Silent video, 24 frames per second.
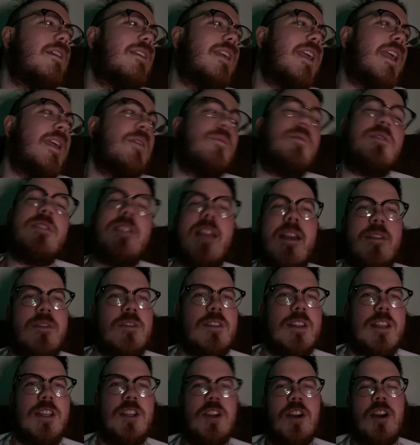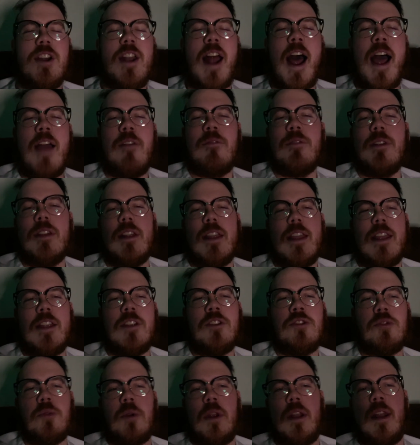It was definitely good. I really
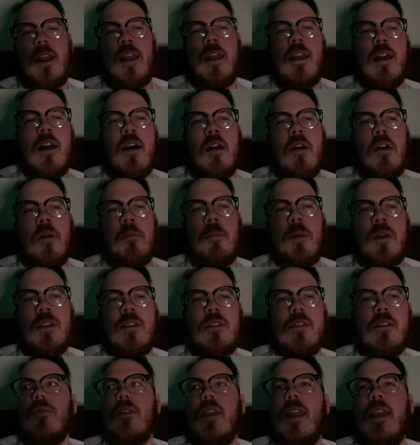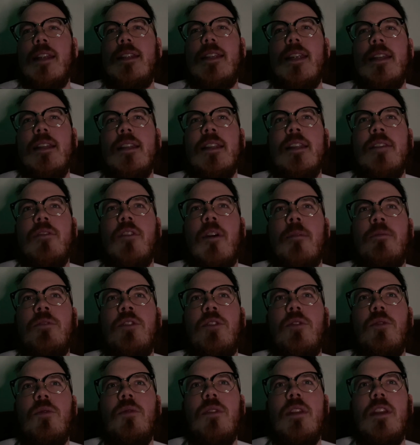enjoyed it. But it didn't live up
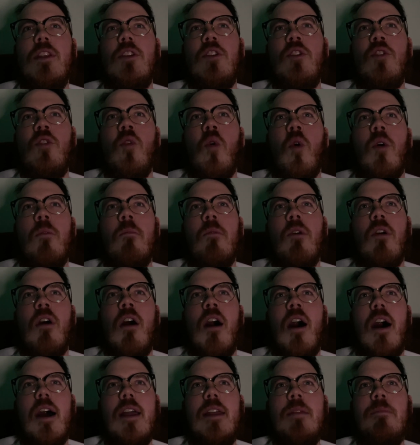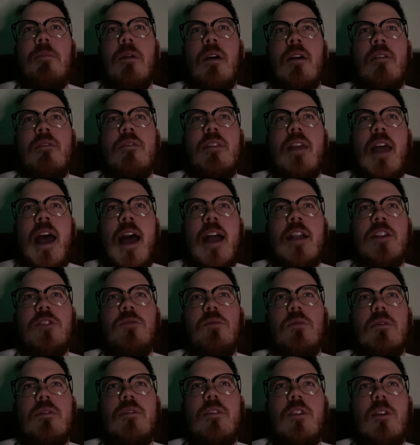to the normal hype of the
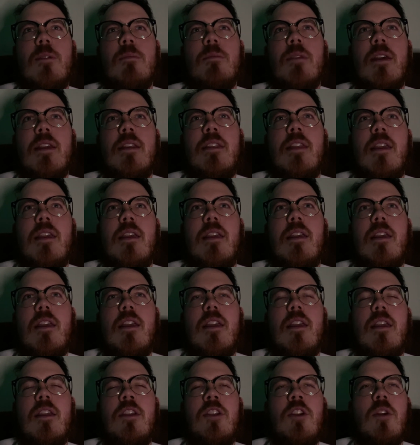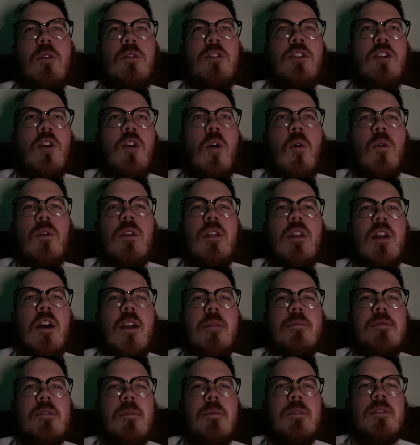actual film. Like, the, you know, Nolan
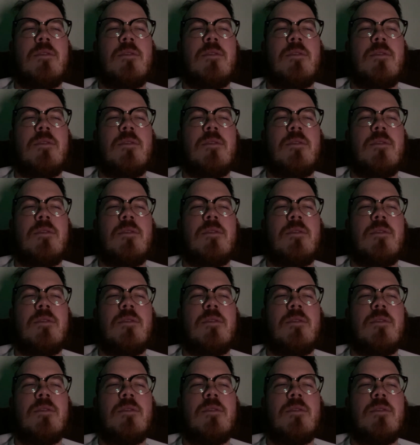hypes up his